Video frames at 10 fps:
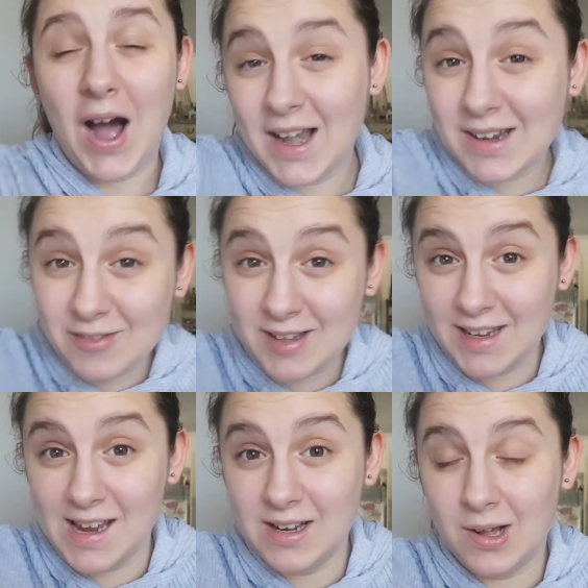I didn't really
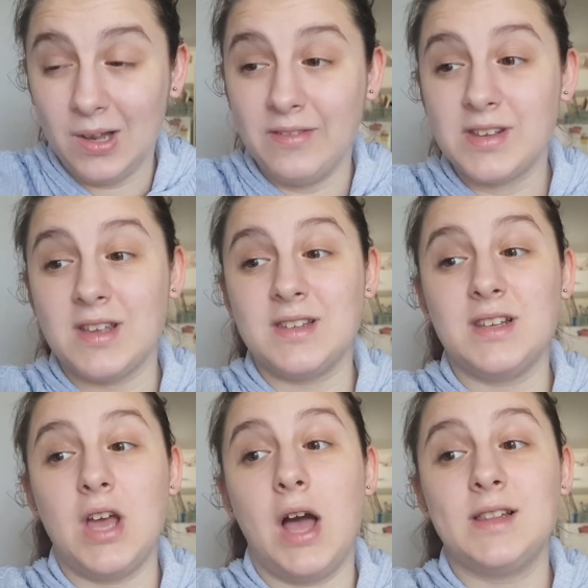eat olives because
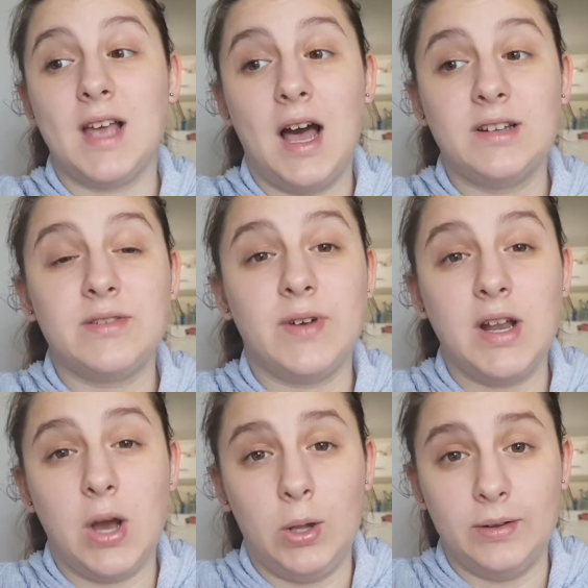it's hard to
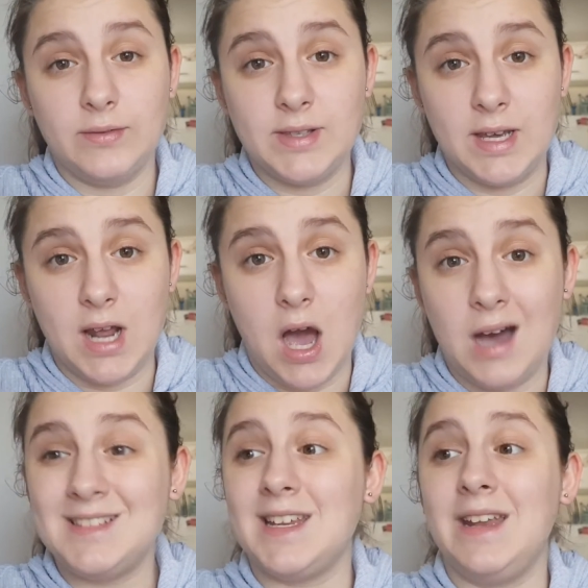find olives that
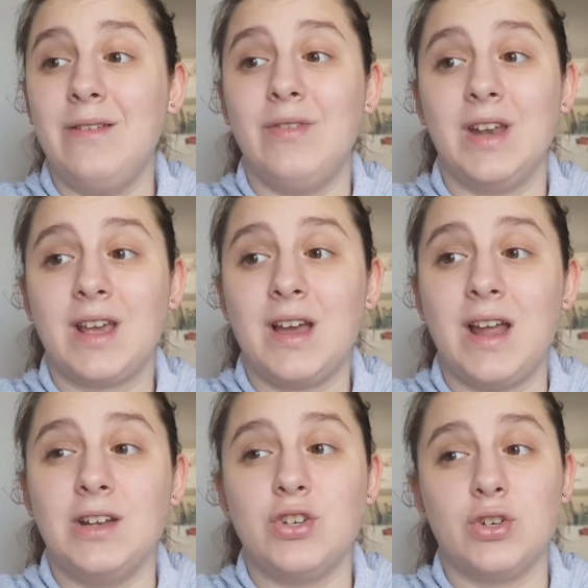aren't in vinegar
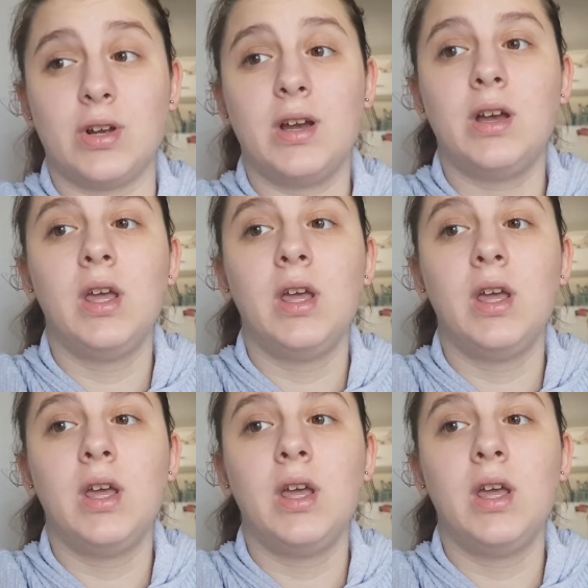and sugar.